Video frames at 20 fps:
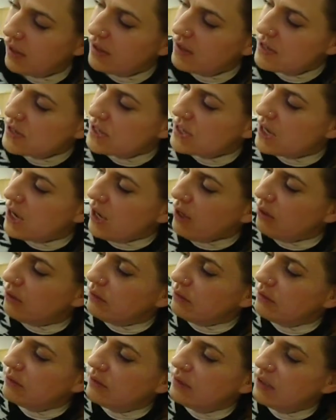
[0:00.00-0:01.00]
So,
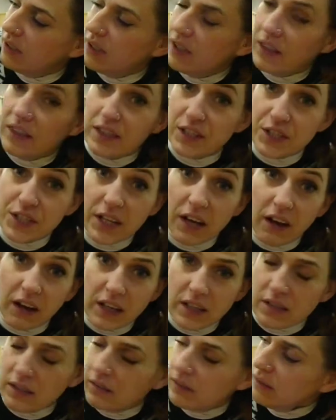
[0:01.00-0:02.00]
the
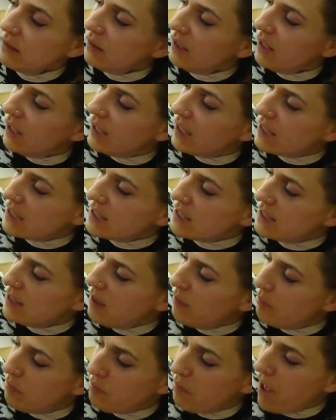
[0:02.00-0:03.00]
title is
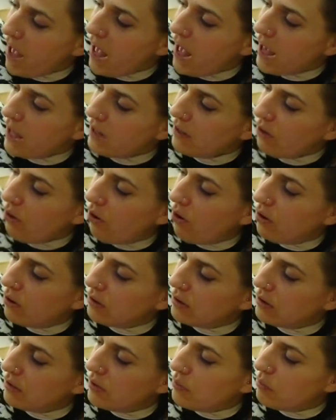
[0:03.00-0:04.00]
Man
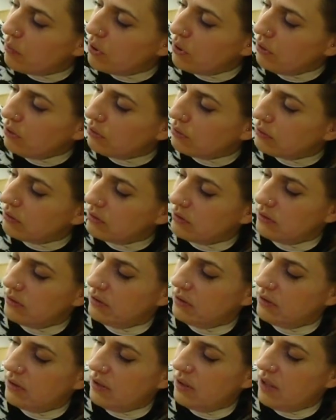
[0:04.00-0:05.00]
on the Moon,
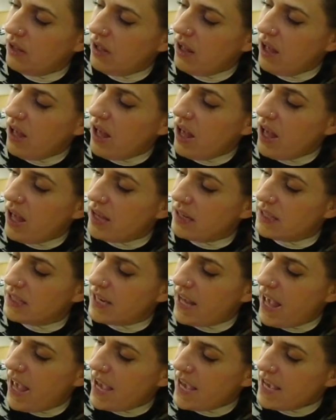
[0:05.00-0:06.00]
a
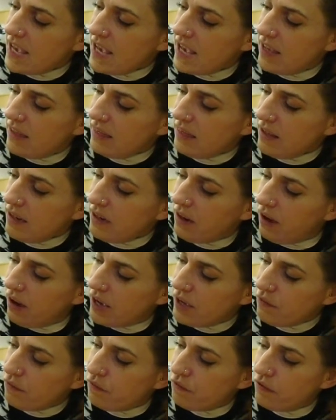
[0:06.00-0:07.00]
day in the
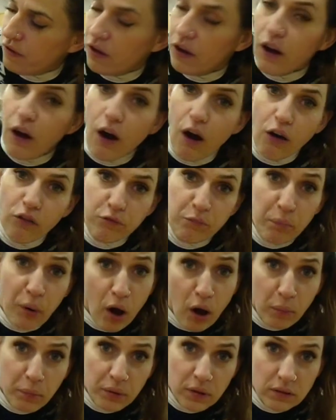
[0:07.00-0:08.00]
life of
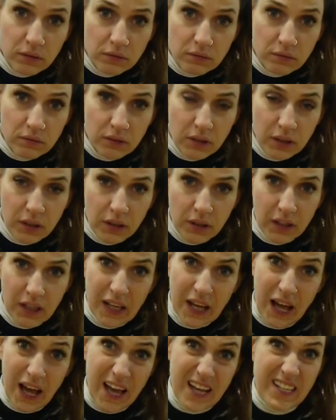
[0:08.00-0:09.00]
Bob.
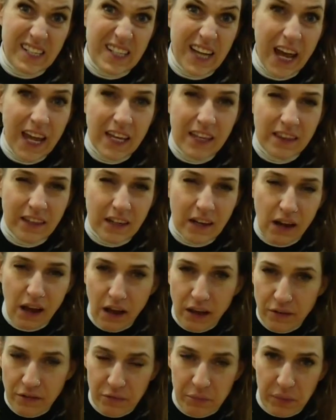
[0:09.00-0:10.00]
A day in the
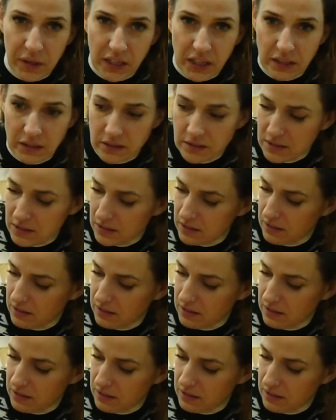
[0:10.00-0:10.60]
life means